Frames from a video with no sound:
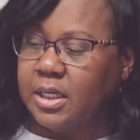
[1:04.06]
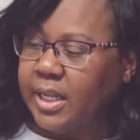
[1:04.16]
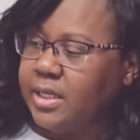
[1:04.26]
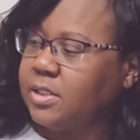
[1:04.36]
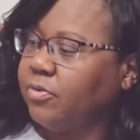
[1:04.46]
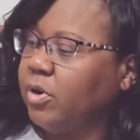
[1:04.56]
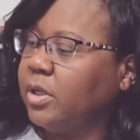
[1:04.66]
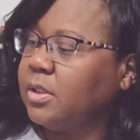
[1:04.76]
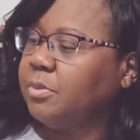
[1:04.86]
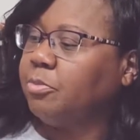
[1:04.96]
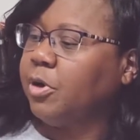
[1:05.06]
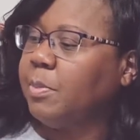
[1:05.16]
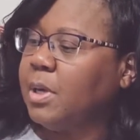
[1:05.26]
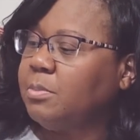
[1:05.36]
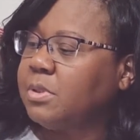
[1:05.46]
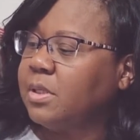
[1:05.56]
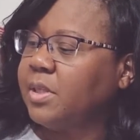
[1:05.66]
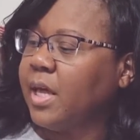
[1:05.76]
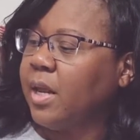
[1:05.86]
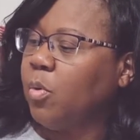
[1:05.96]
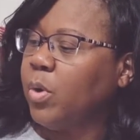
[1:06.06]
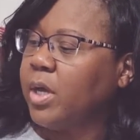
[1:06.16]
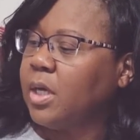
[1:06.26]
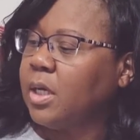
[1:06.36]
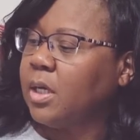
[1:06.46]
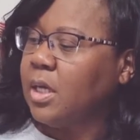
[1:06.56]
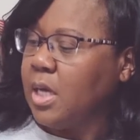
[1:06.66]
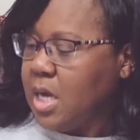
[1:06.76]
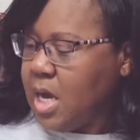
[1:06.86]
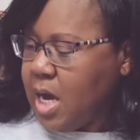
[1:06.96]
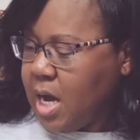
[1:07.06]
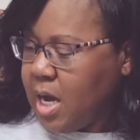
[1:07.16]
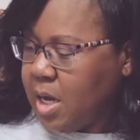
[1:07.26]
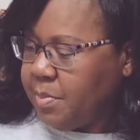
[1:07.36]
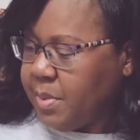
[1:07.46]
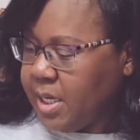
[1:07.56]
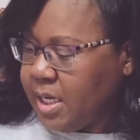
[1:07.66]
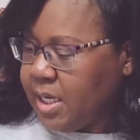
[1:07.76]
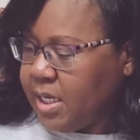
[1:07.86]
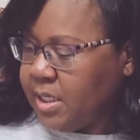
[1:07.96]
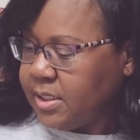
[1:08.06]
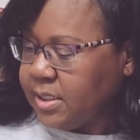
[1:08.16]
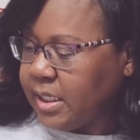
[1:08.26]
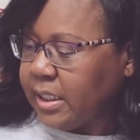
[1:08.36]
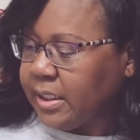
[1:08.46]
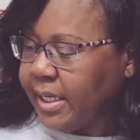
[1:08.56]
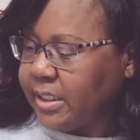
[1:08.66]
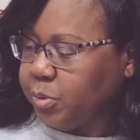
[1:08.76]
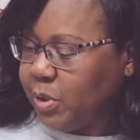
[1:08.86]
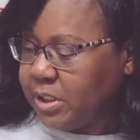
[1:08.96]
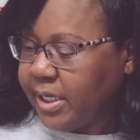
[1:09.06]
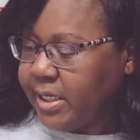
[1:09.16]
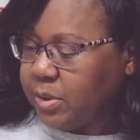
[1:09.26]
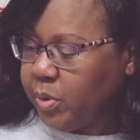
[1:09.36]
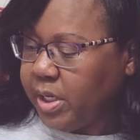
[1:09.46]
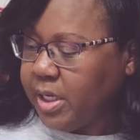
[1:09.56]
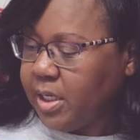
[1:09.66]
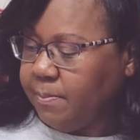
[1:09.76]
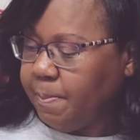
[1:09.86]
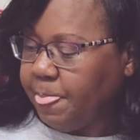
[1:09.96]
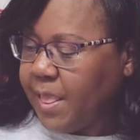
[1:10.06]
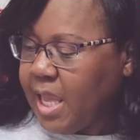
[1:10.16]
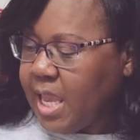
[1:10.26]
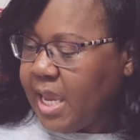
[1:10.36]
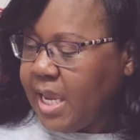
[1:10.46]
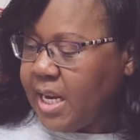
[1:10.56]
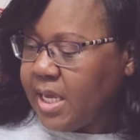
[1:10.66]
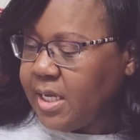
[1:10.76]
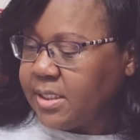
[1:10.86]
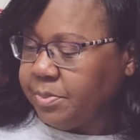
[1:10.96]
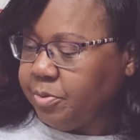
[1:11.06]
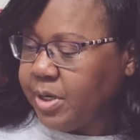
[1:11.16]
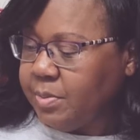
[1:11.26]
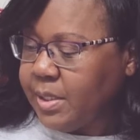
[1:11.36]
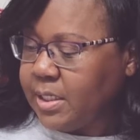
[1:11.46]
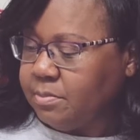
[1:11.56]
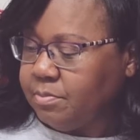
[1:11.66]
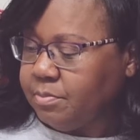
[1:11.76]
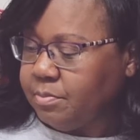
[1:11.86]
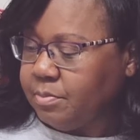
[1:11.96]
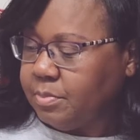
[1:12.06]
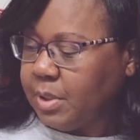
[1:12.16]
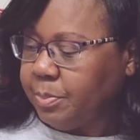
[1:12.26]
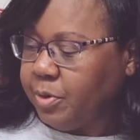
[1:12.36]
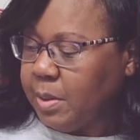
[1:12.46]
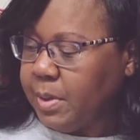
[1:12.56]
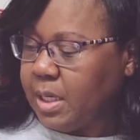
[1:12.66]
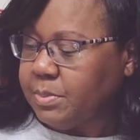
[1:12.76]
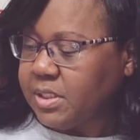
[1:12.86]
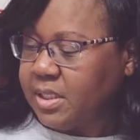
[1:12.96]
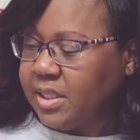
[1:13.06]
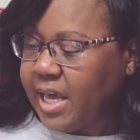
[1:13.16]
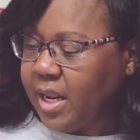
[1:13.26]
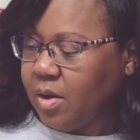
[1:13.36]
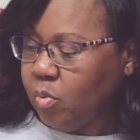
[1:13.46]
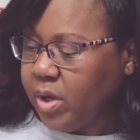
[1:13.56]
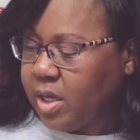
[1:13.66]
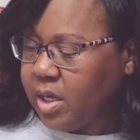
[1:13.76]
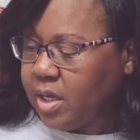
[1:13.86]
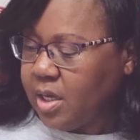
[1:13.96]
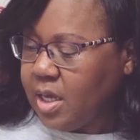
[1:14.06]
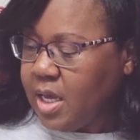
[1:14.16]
Lace Front Premium Synthetic Wig. It is a Swiss lace wig. It is a premium synthetic wig.